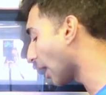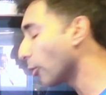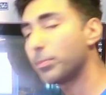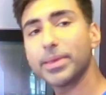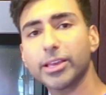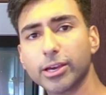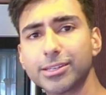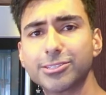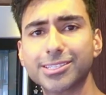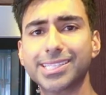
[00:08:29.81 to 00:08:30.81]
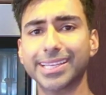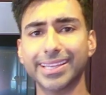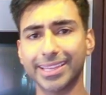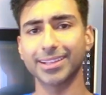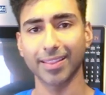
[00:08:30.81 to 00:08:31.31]
that would be good just to
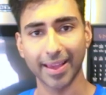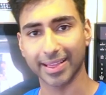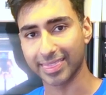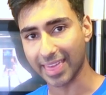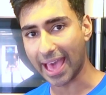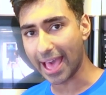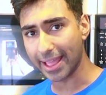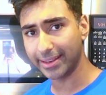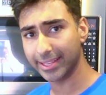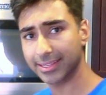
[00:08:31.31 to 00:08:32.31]
eat like that.